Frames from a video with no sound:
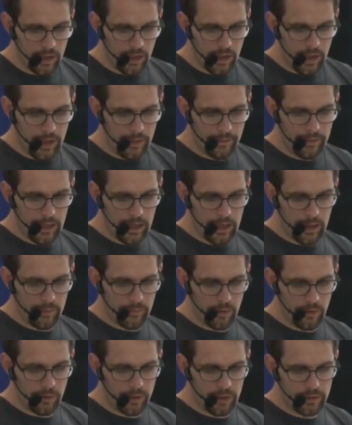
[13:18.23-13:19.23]
And then I'm
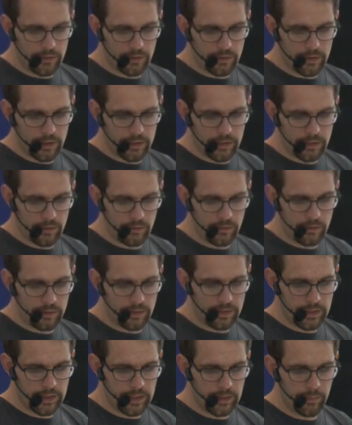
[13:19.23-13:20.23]
going to just use
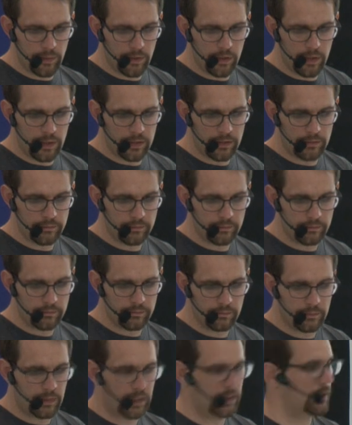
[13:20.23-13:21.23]
Seaborn.
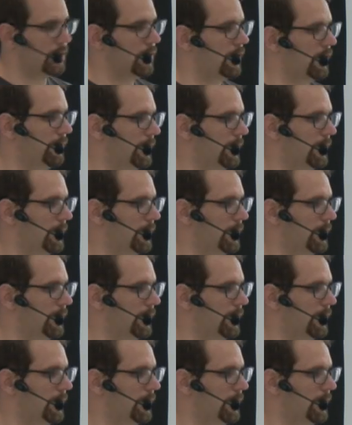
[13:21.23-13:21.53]
I don't know if